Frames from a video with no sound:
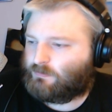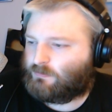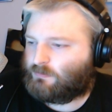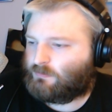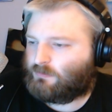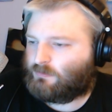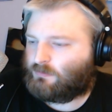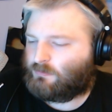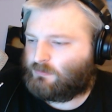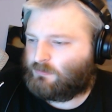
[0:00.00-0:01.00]

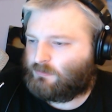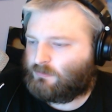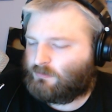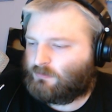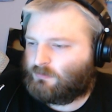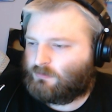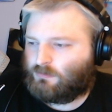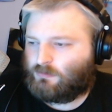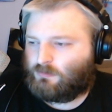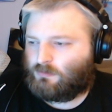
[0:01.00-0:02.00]

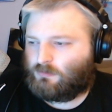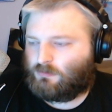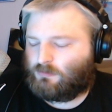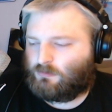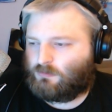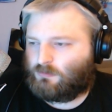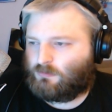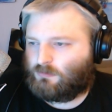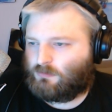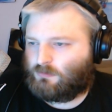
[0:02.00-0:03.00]
Nobody speaks.